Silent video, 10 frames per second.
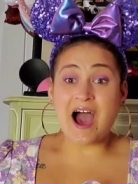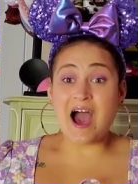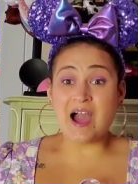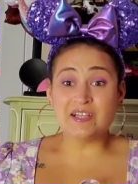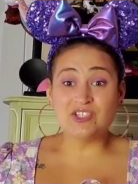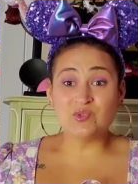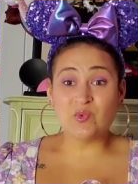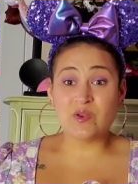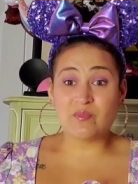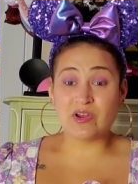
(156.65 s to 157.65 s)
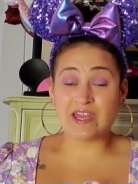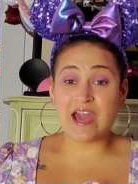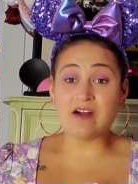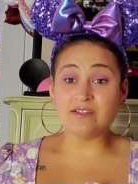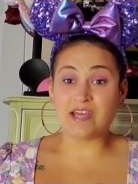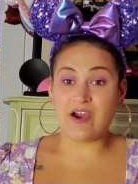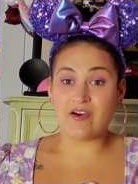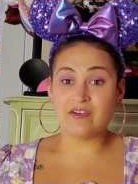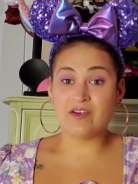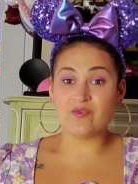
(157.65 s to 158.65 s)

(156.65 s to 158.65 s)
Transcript: I just want to put a countdown